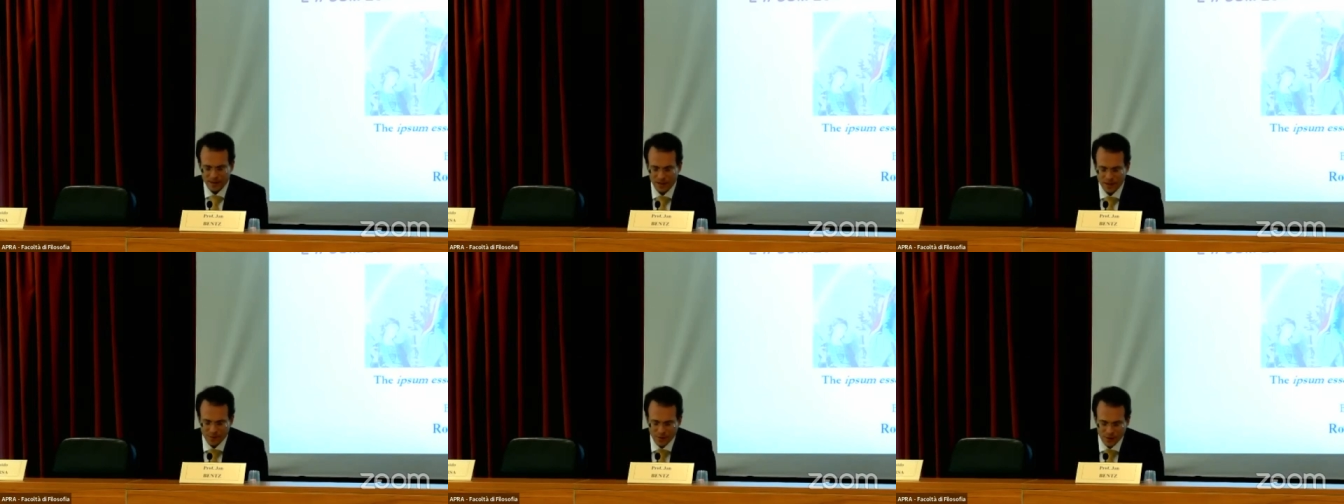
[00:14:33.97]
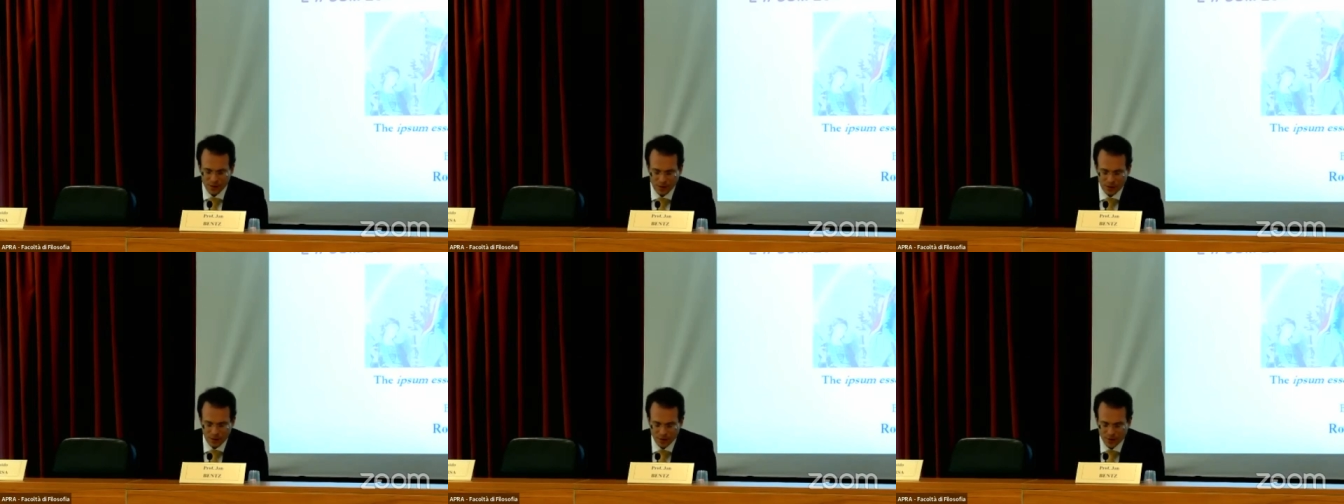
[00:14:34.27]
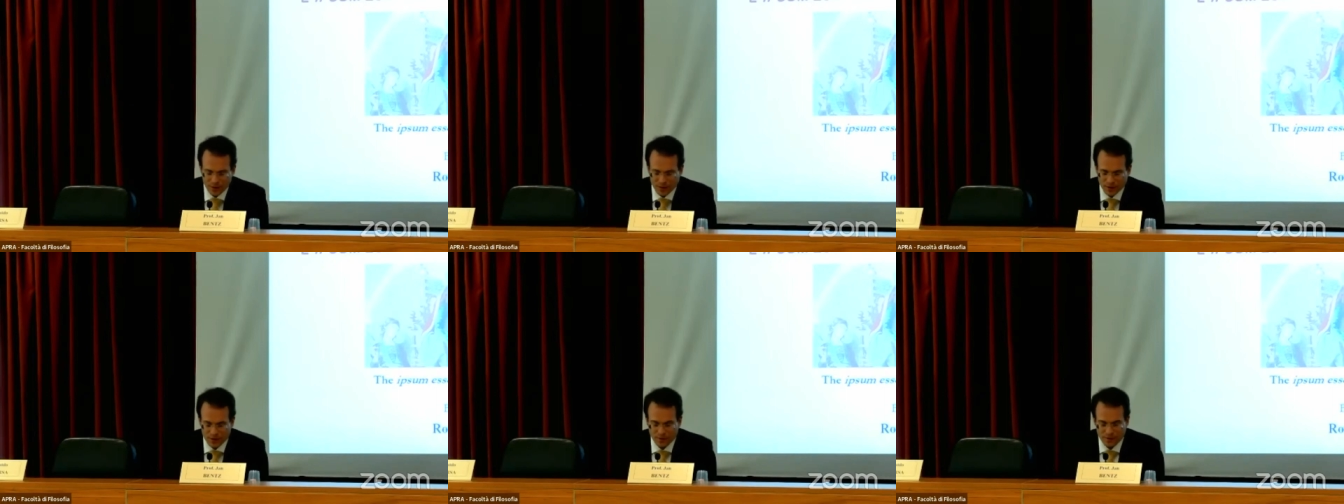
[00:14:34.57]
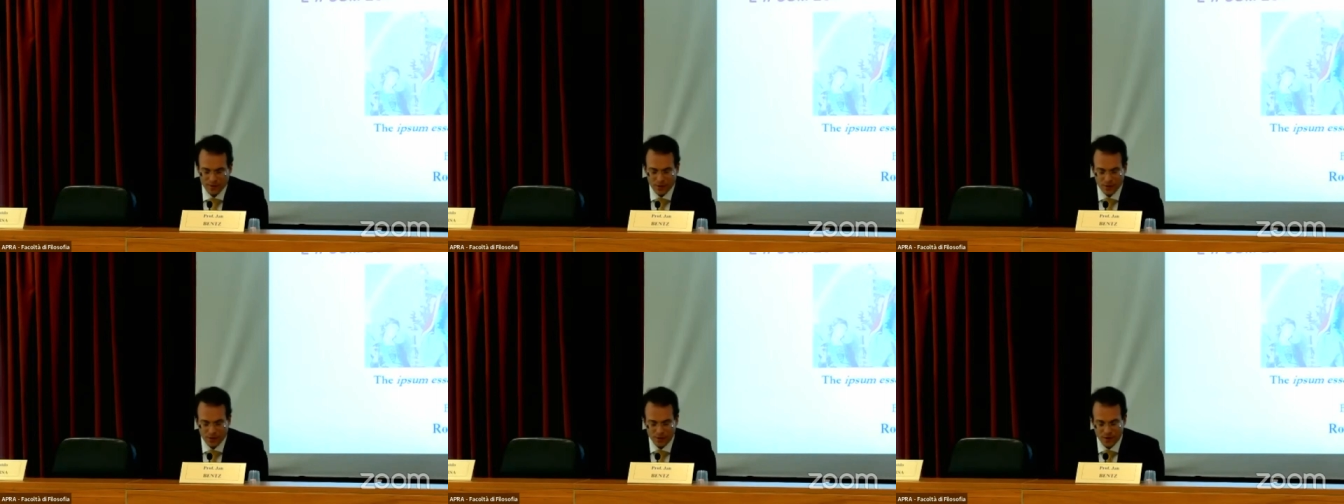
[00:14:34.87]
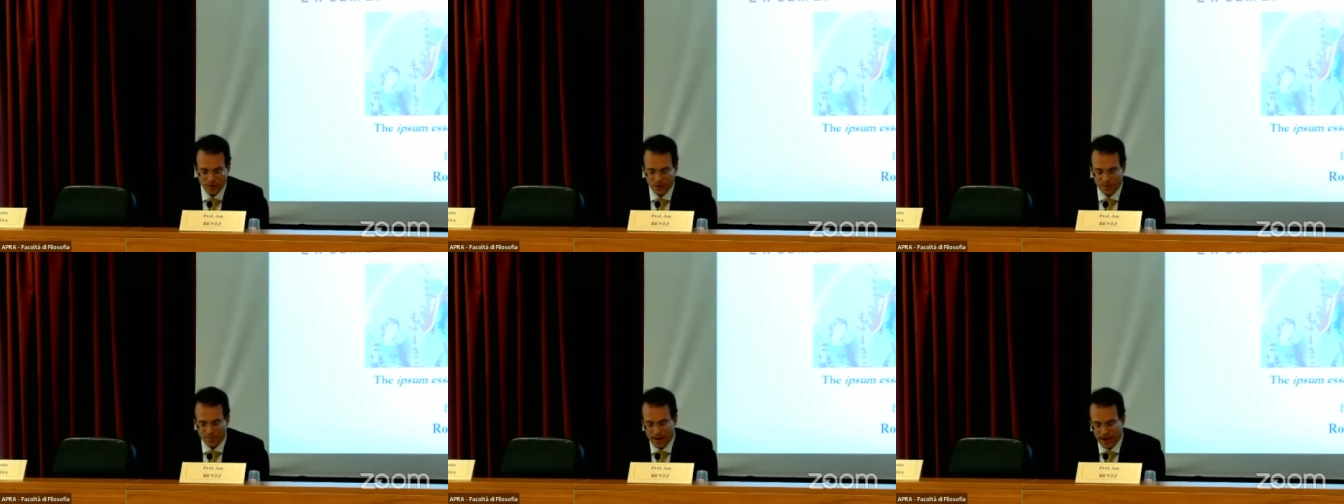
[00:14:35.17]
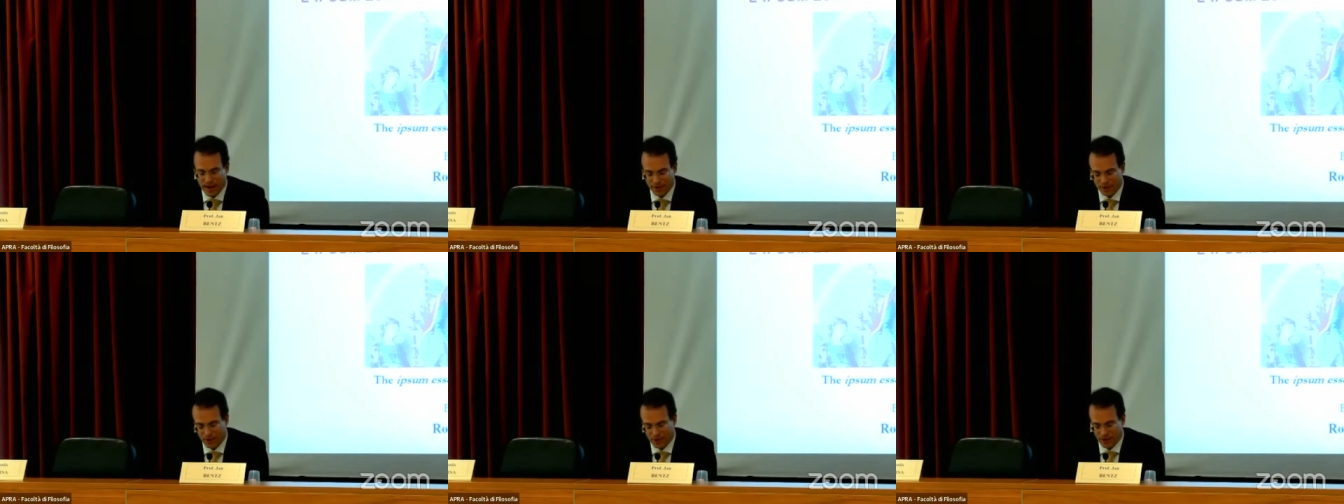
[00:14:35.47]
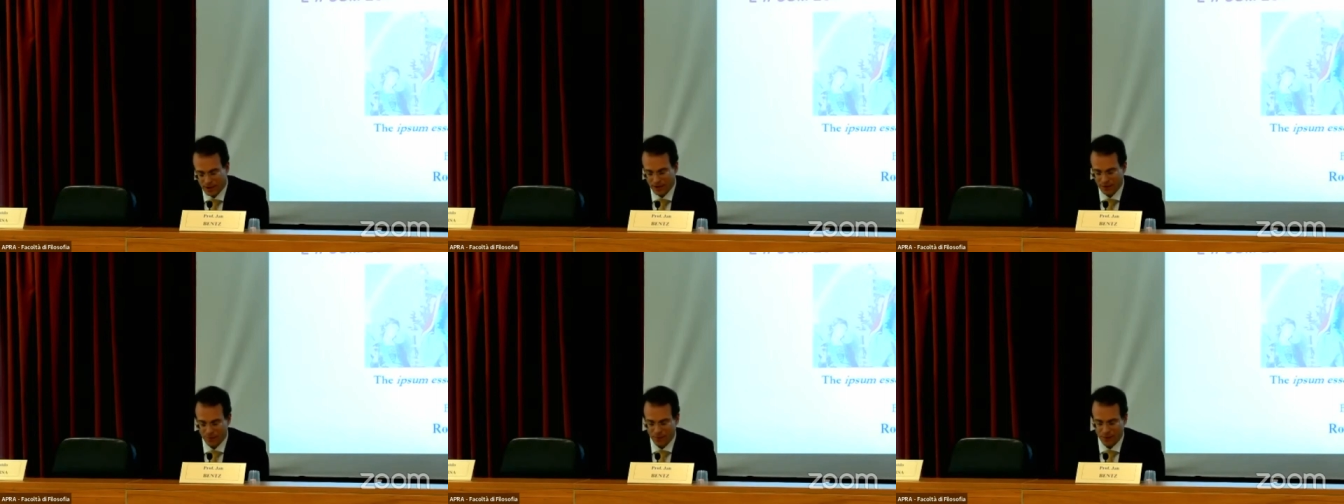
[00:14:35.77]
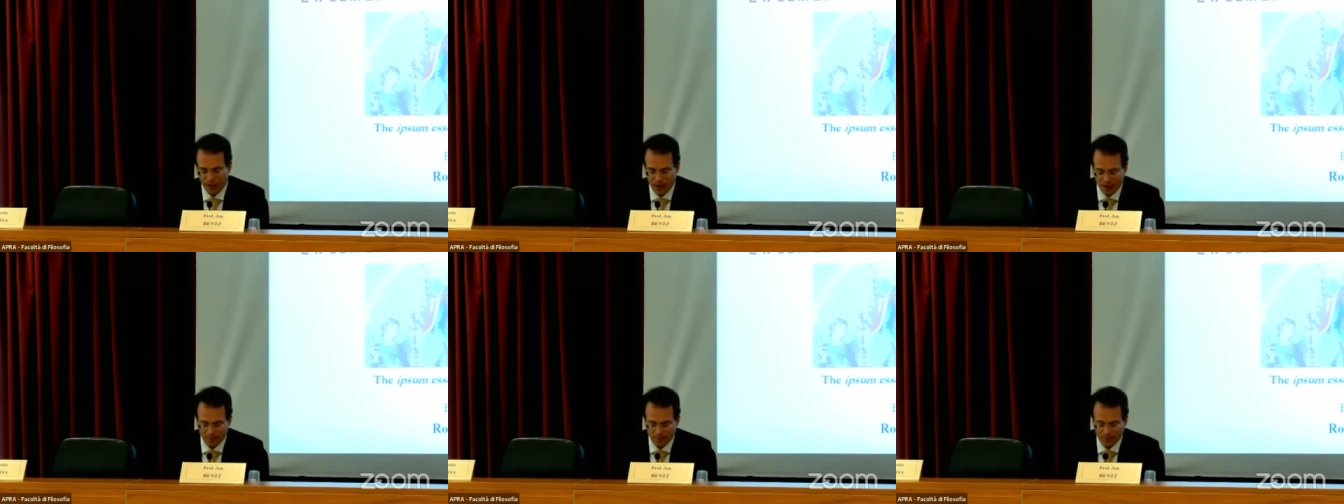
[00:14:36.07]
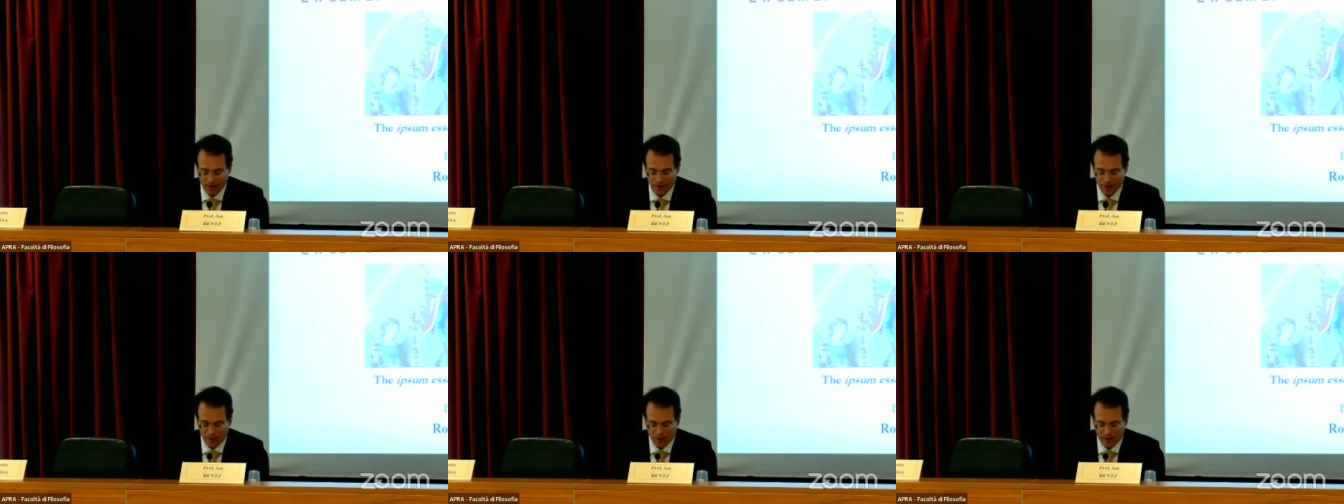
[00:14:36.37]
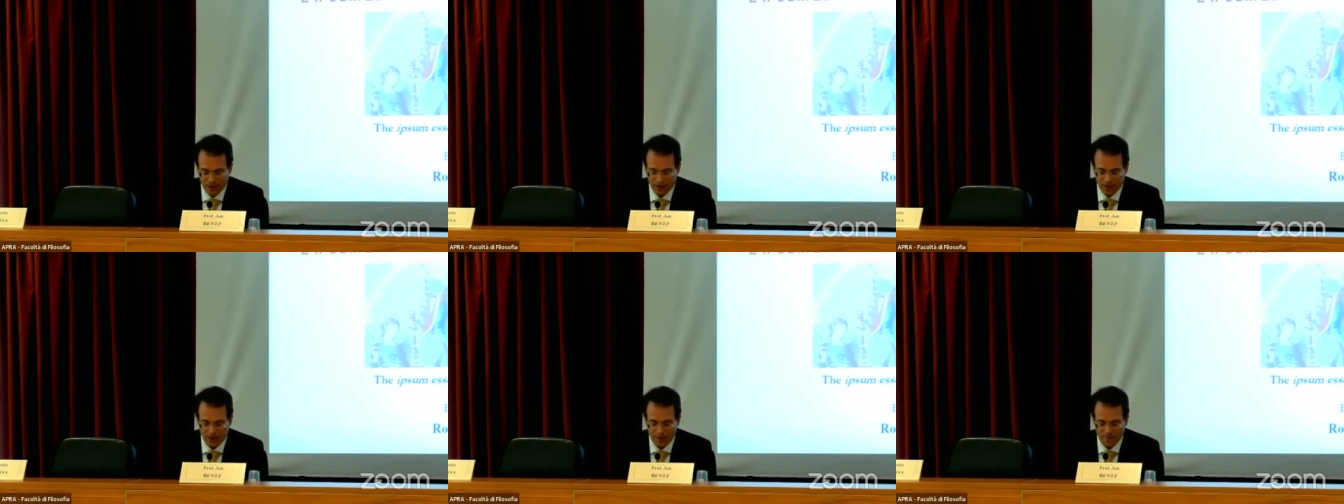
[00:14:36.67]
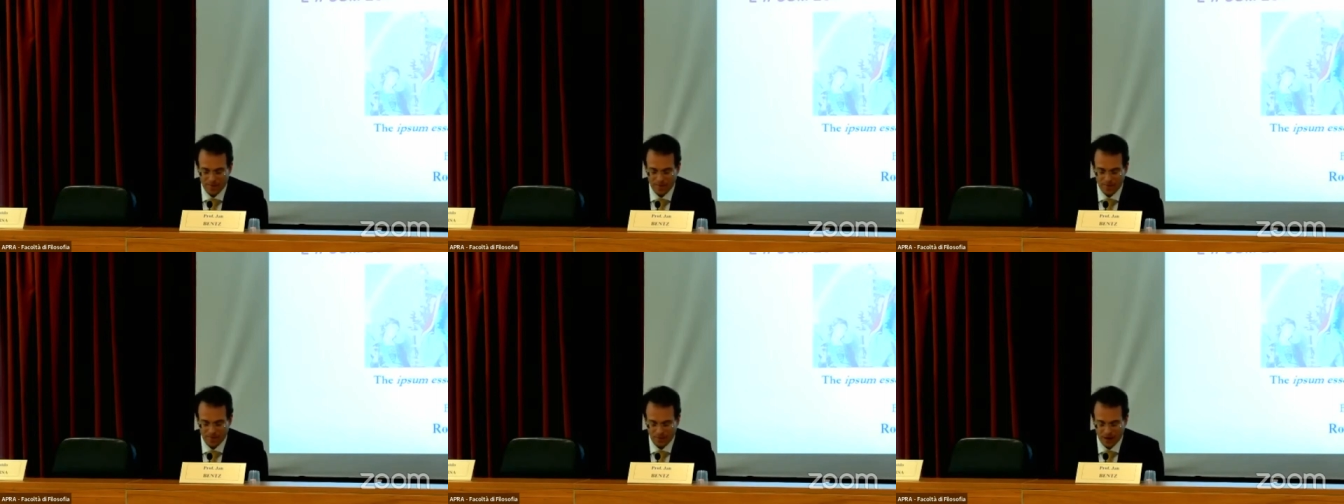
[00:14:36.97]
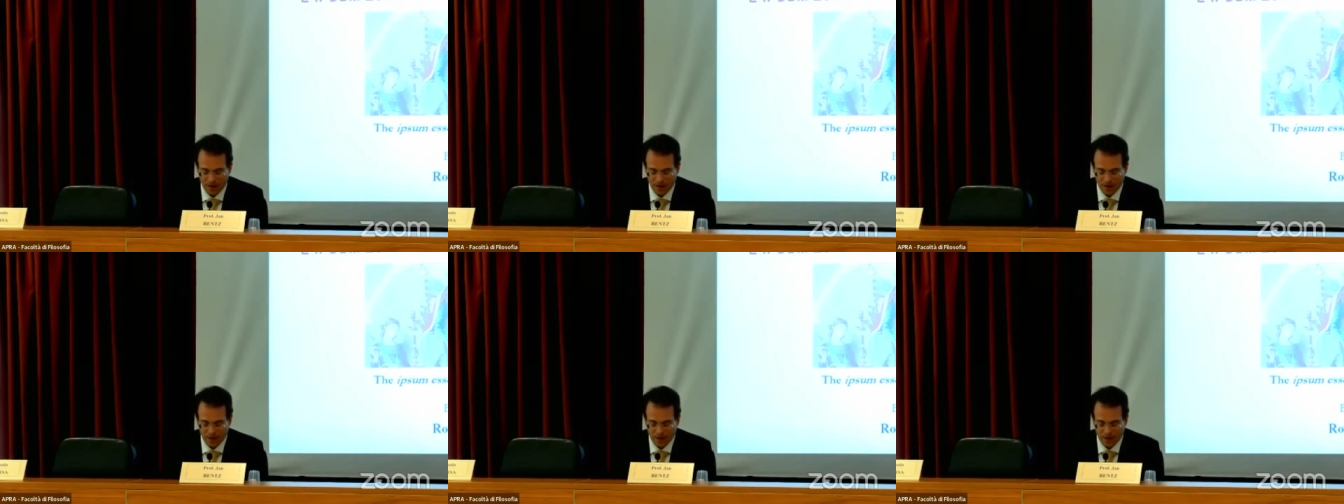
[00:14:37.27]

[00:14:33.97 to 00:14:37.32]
Siewerth uses diverse imaginative vocabulary